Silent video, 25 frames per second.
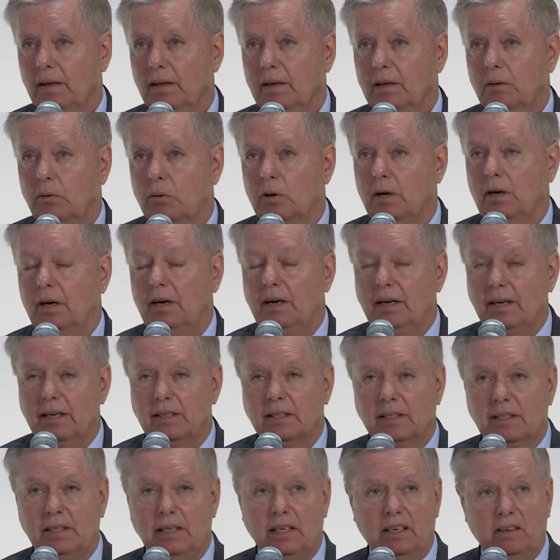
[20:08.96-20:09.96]
where our
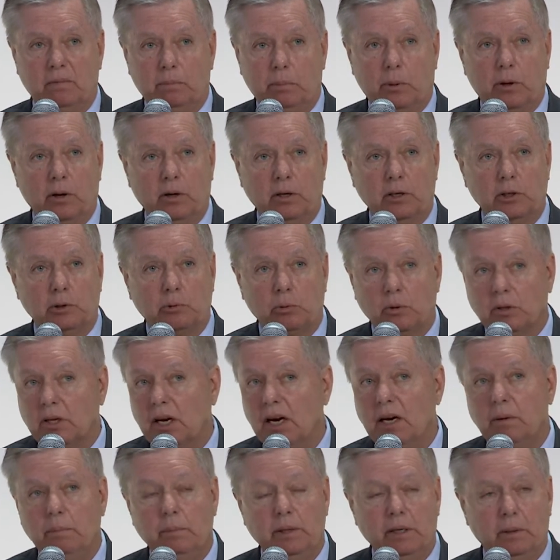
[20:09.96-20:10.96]
SDF partners will
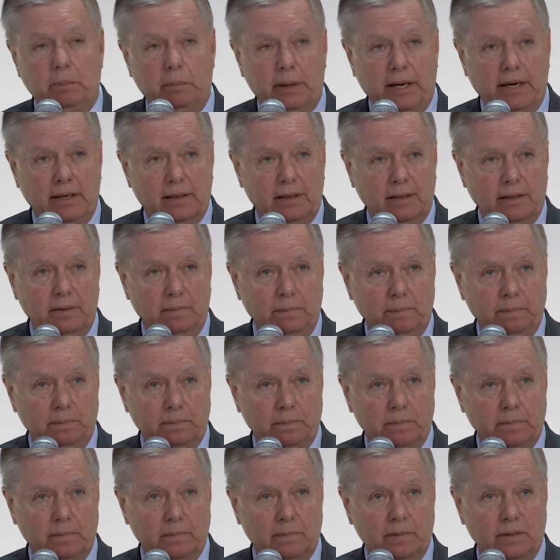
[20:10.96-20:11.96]
not be abandoned,
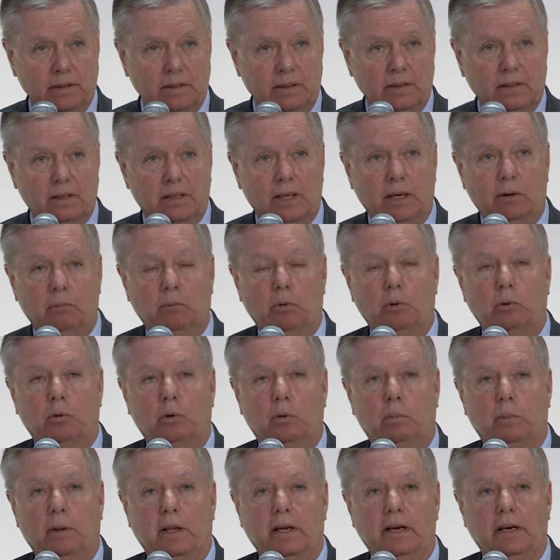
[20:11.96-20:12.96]
that we will
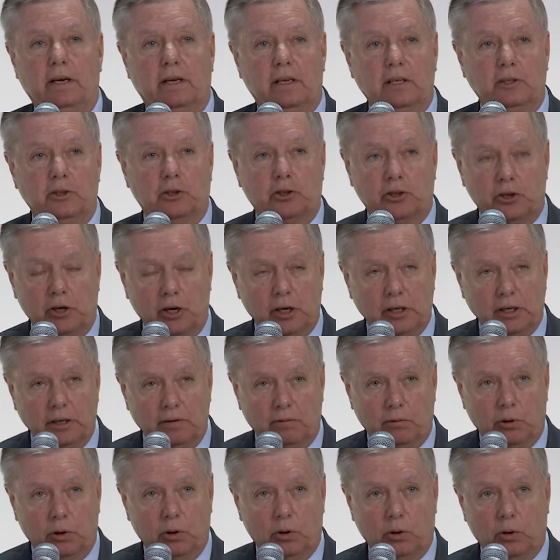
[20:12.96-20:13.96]
play a
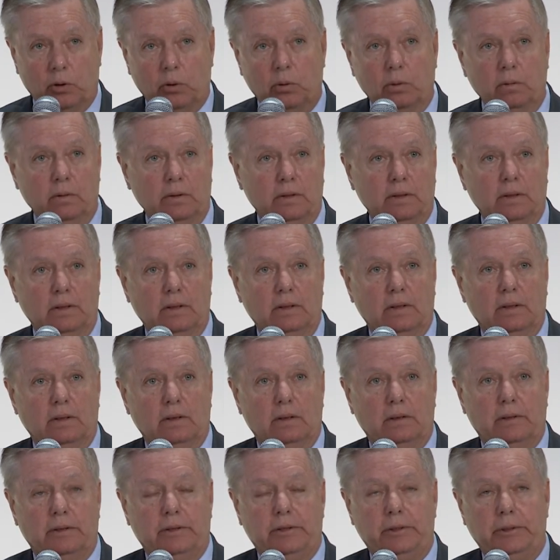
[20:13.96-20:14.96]
constructive role
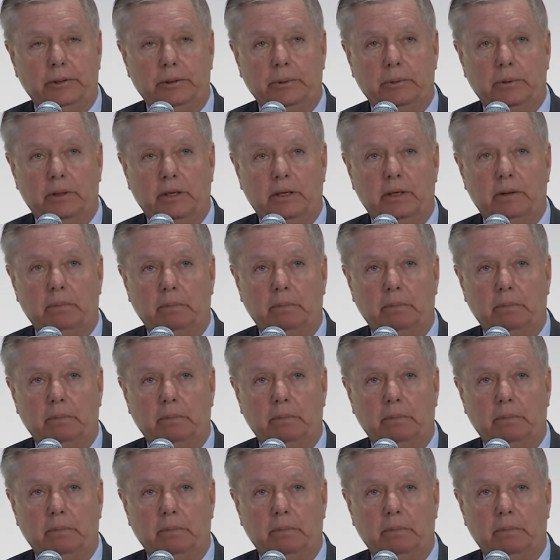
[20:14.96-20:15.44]
to